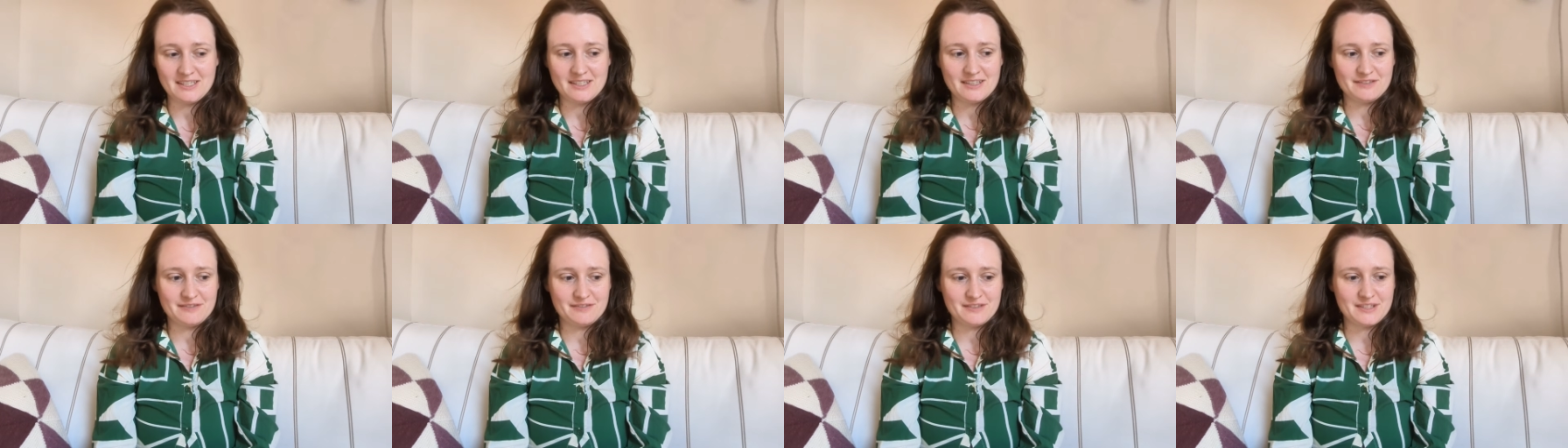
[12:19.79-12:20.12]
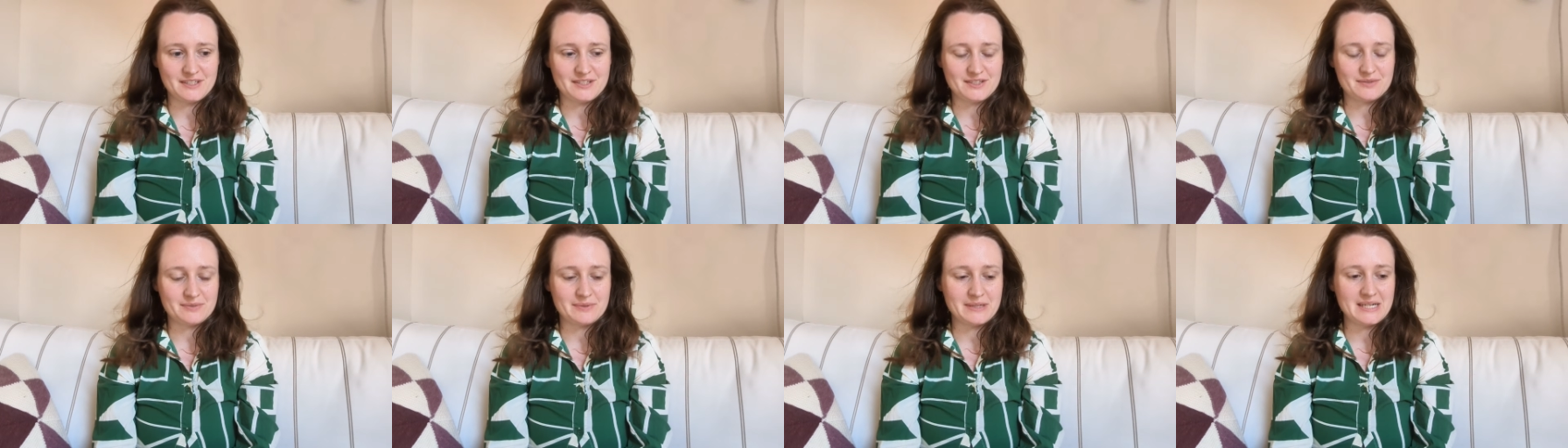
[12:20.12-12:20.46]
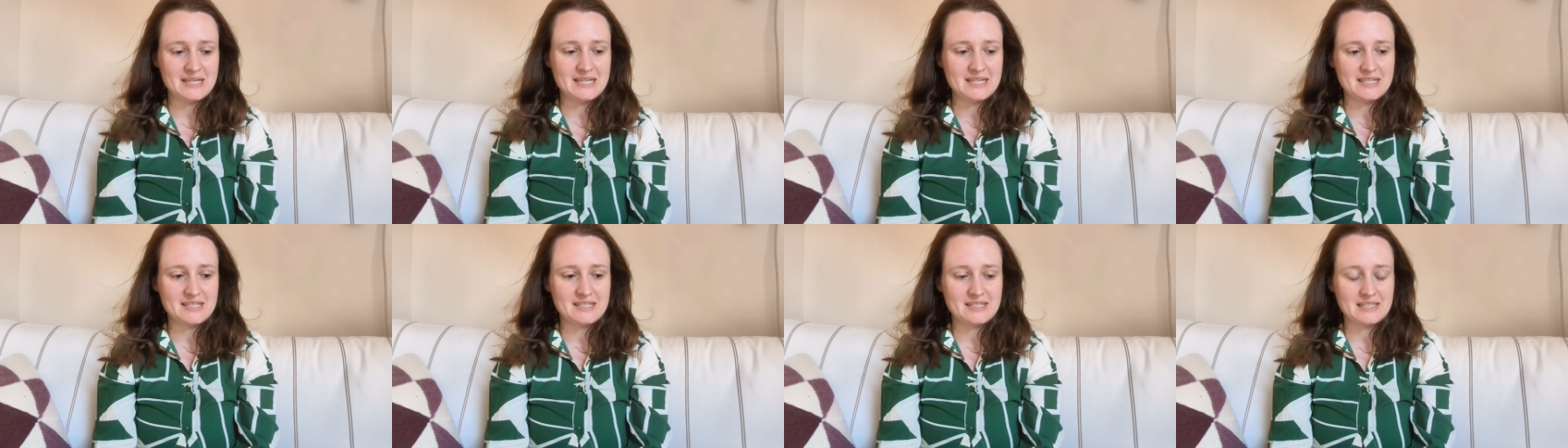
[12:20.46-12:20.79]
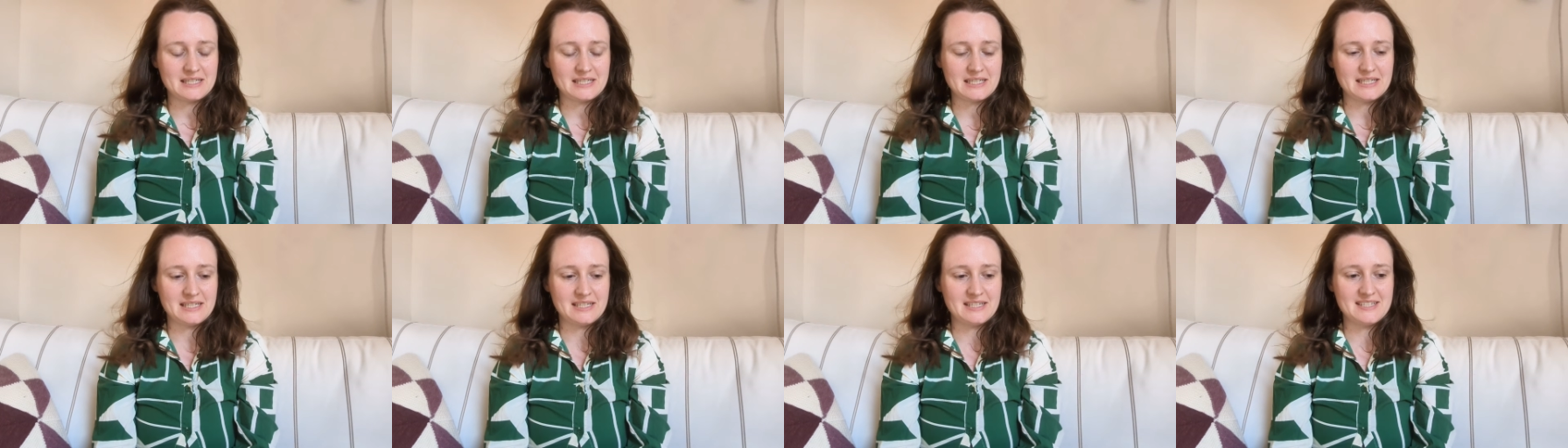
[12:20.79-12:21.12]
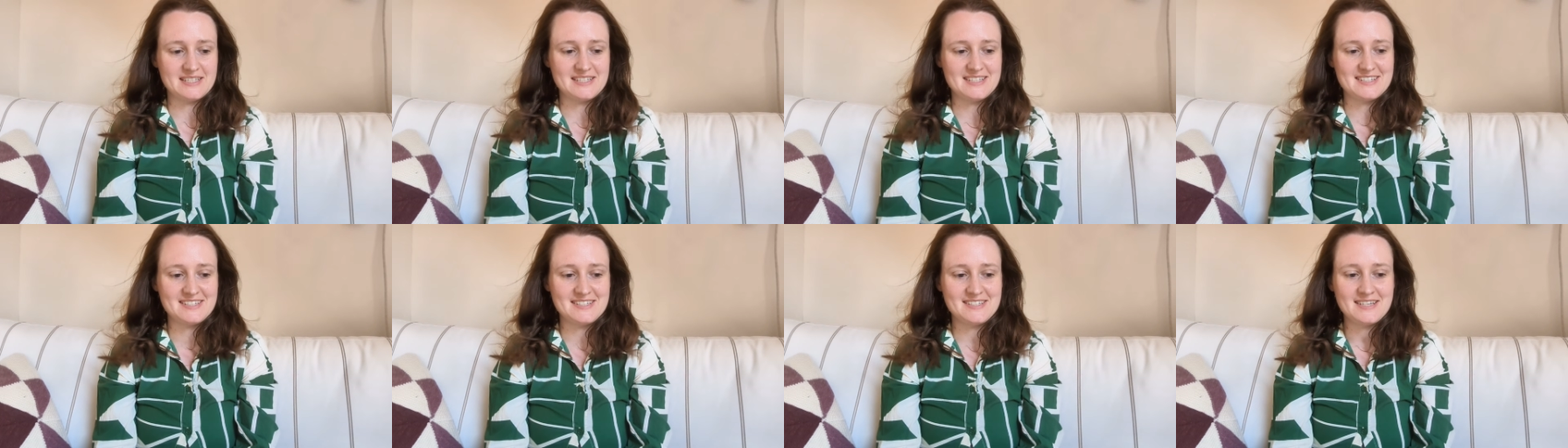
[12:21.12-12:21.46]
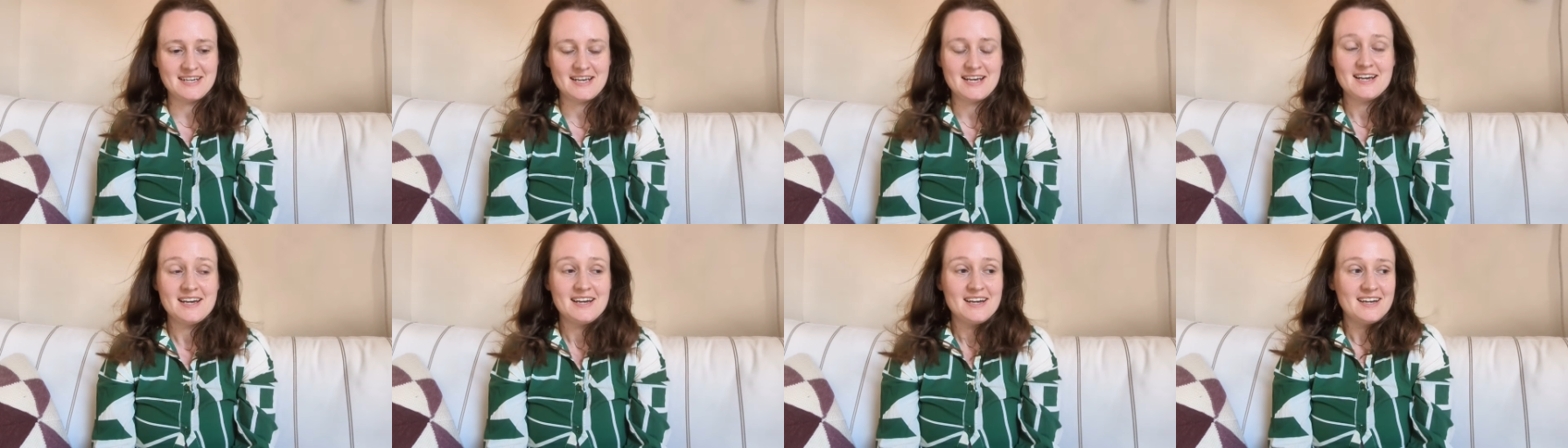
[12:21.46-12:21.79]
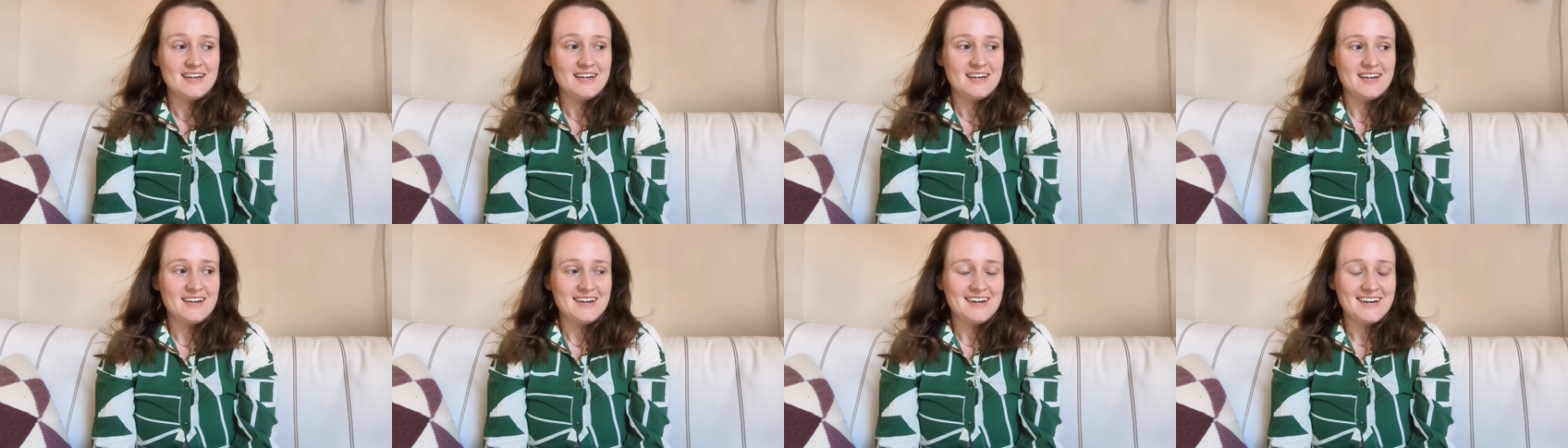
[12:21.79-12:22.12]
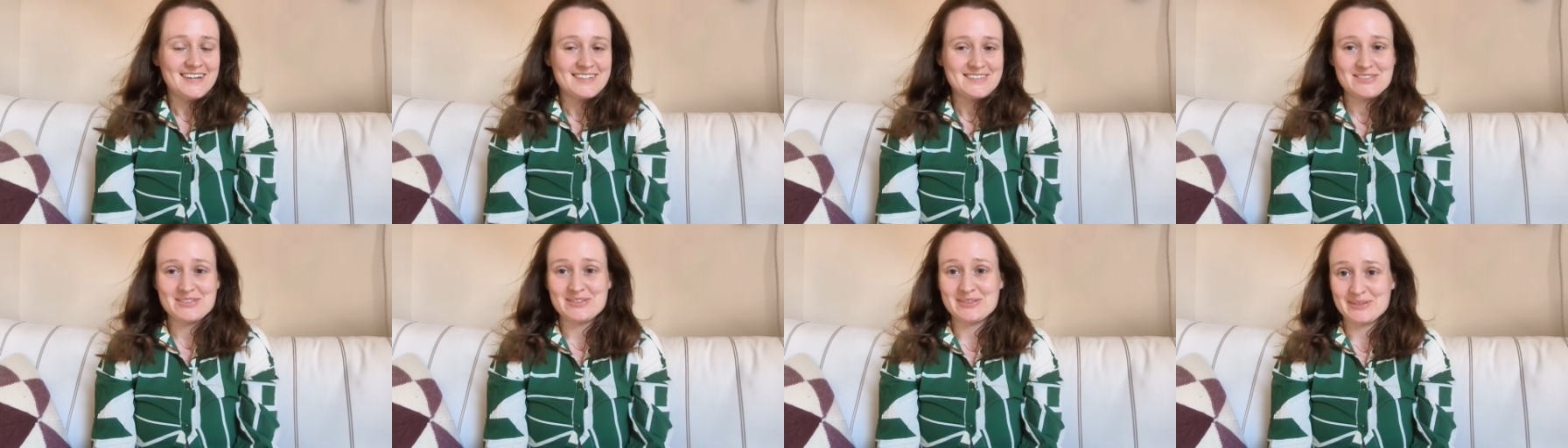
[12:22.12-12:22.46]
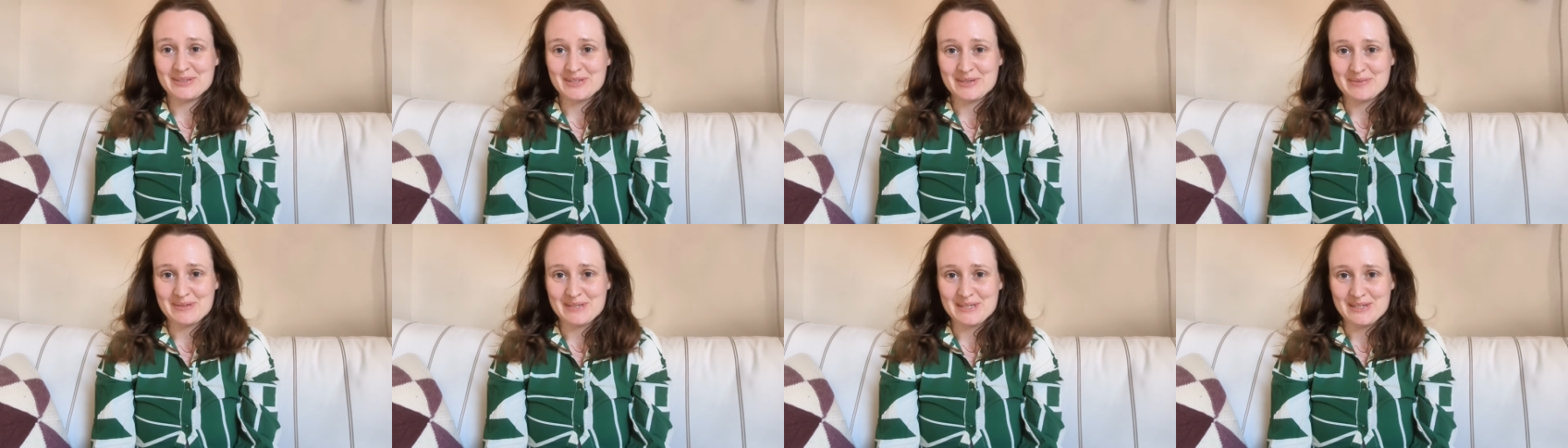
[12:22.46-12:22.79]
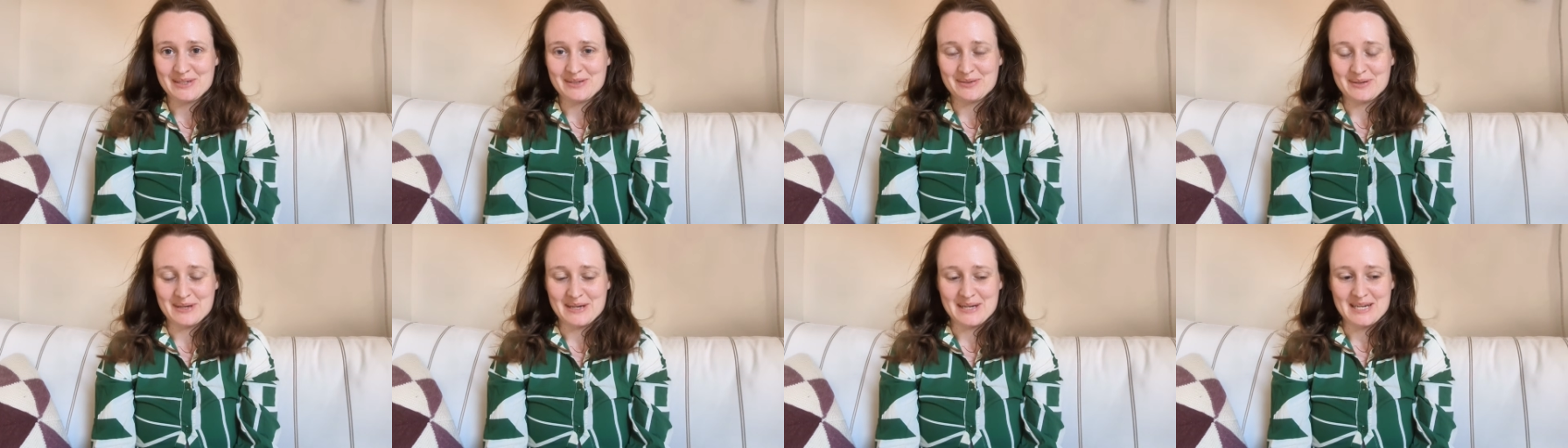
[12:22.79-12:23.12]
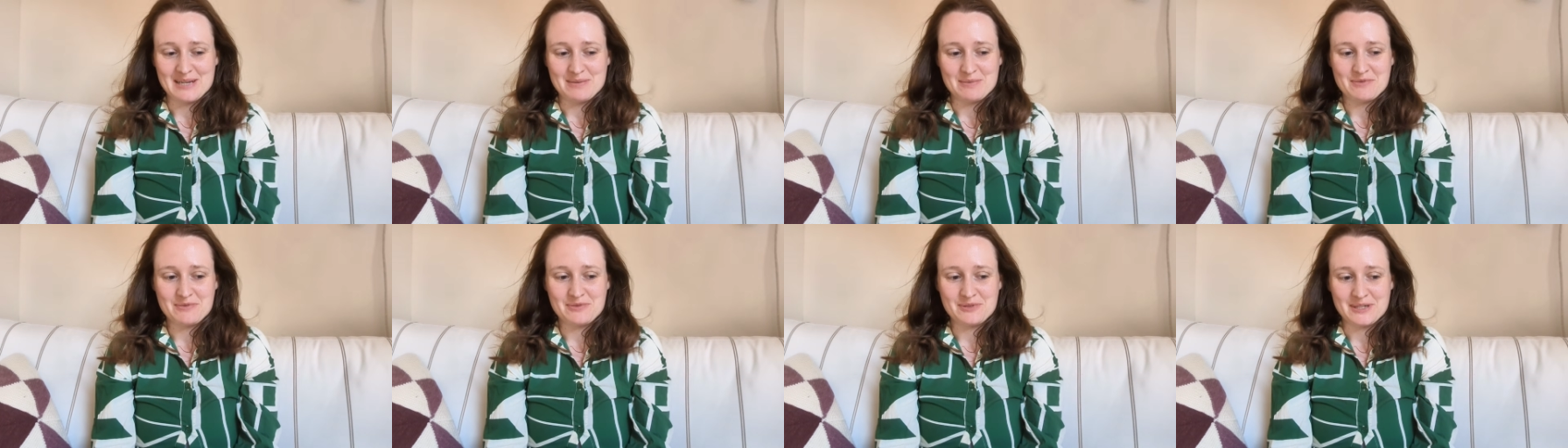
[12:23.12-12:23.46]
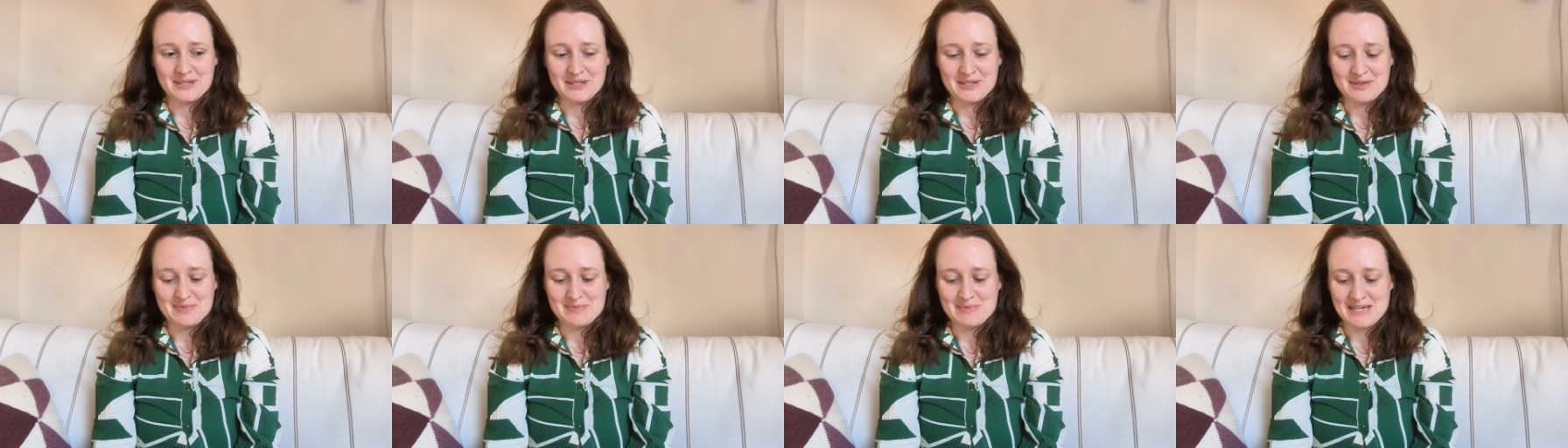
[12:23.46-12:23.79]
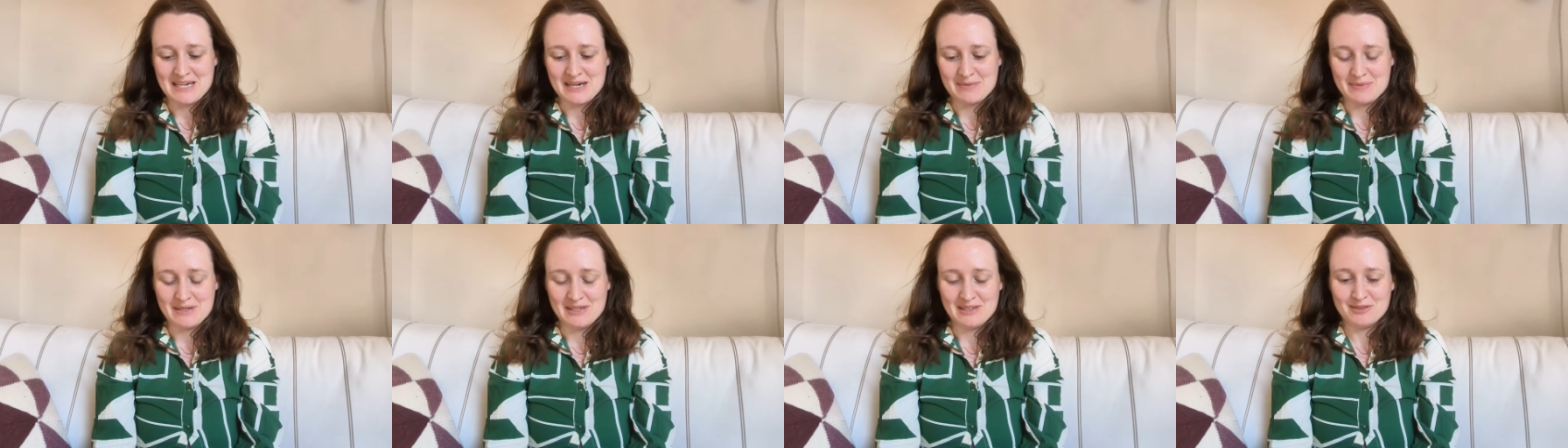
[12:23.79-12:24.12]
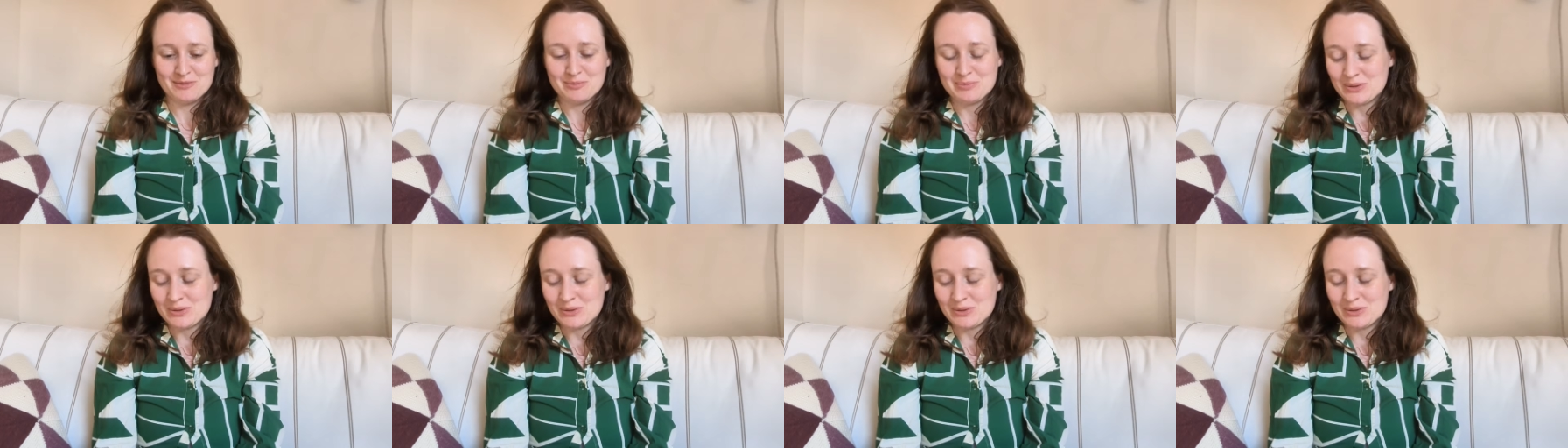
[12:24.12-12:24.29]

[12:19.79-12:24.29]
I finished work and I just thought I'd update you quickly before I go and pick up my little